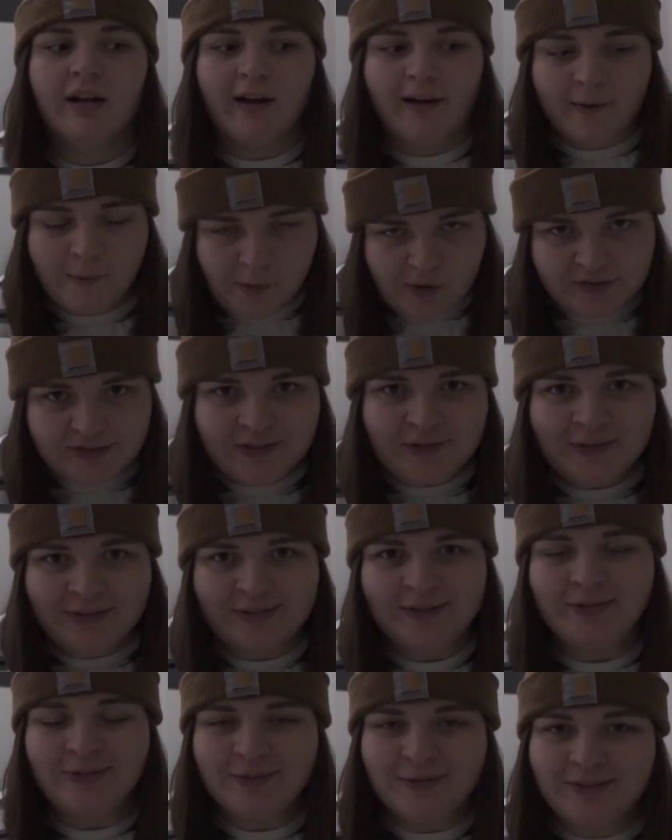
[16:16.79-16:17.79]
I'm also
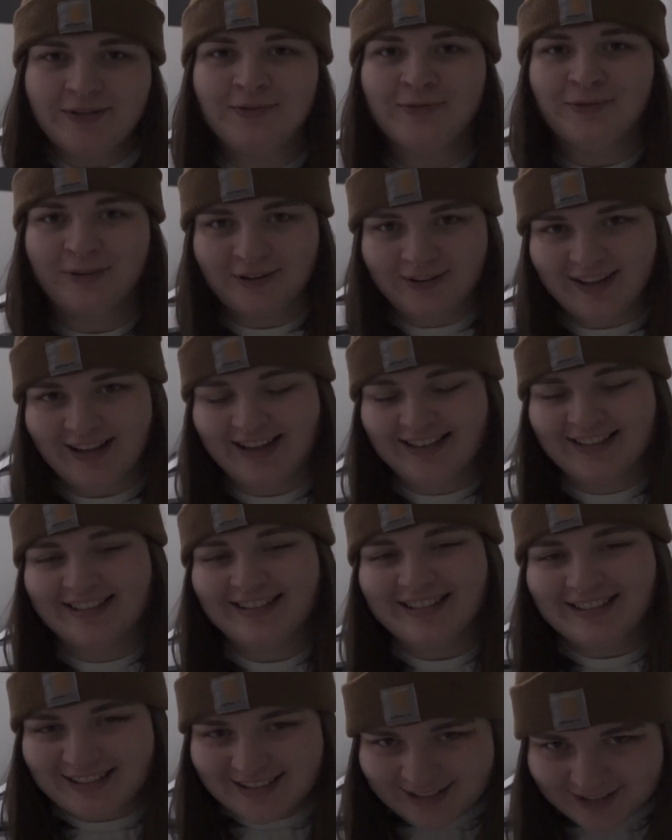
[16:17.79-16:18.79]
in 2 different
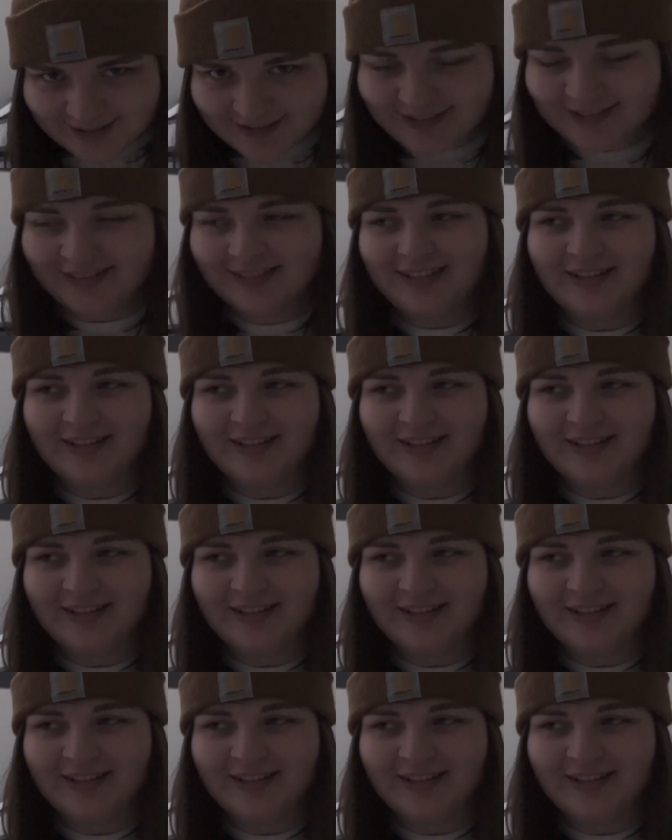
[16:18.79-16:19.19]
classes at school